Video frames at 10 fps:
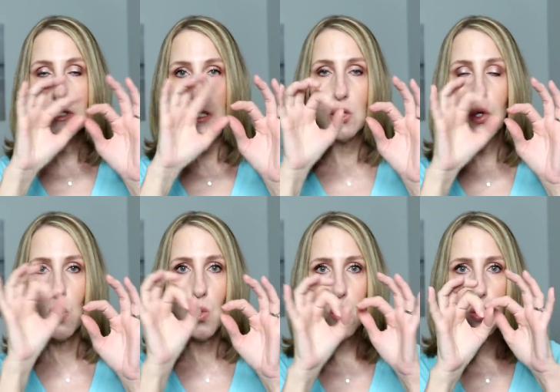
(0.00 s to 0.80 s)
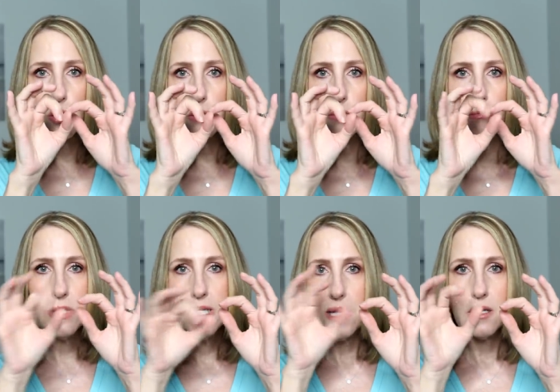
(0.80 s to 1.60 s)
It's like a gold
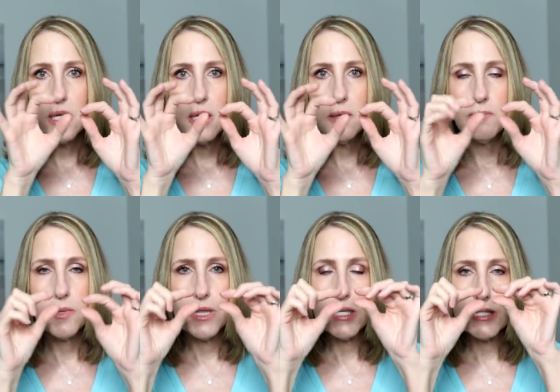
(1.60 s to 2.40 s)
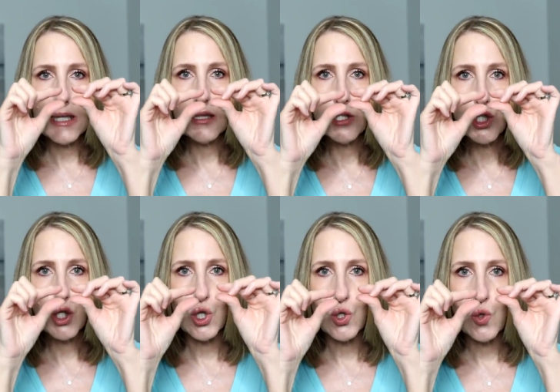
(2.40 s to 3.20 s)
medallion, but then it's got this
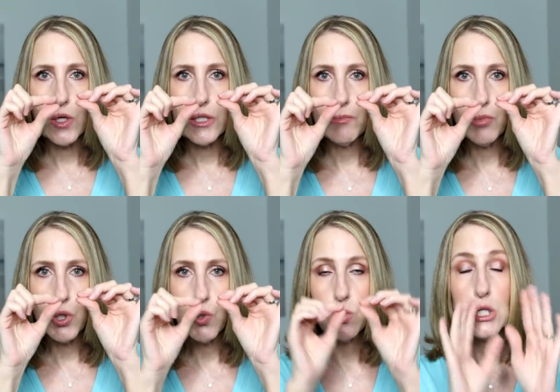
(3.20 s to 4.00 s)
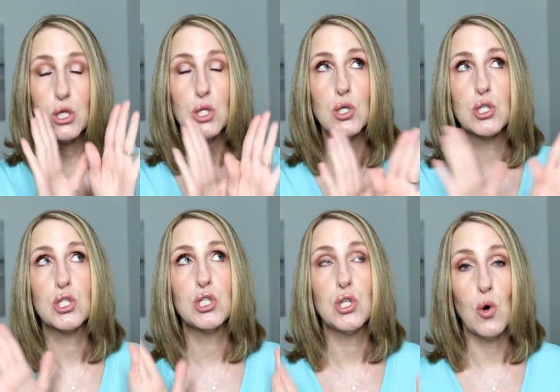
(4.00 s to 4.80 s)
turquoisey blue. It looks
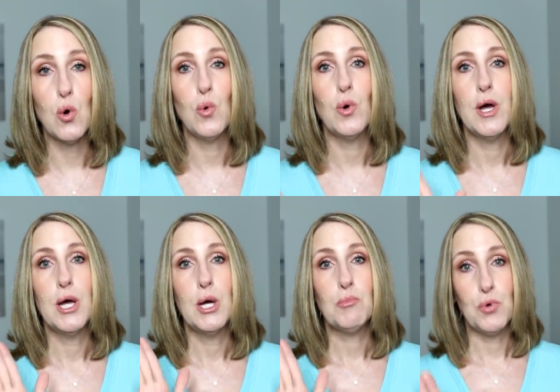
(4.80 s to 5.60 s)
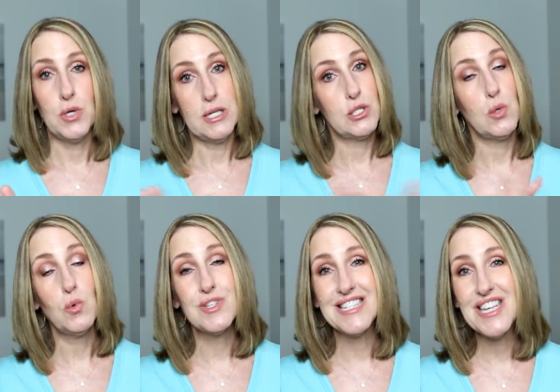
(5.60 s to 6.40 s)
so pretty. So
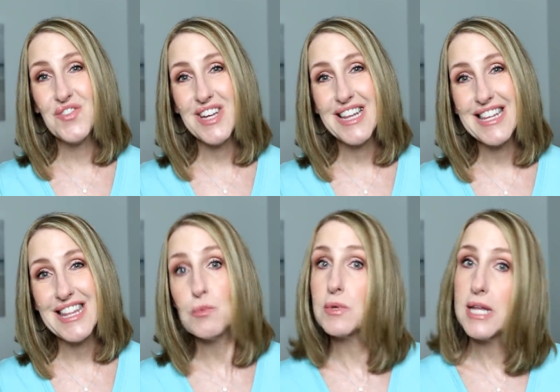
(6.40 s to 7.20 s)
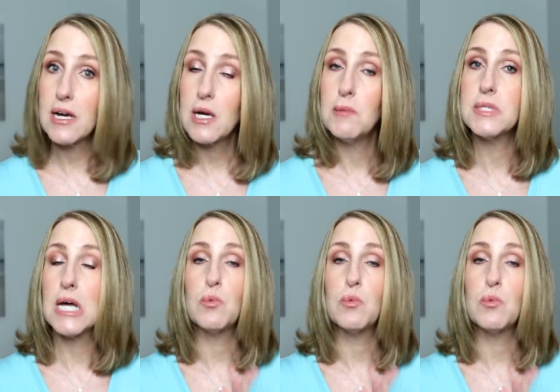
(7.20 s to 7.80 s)
we'll see if I like that when that comes.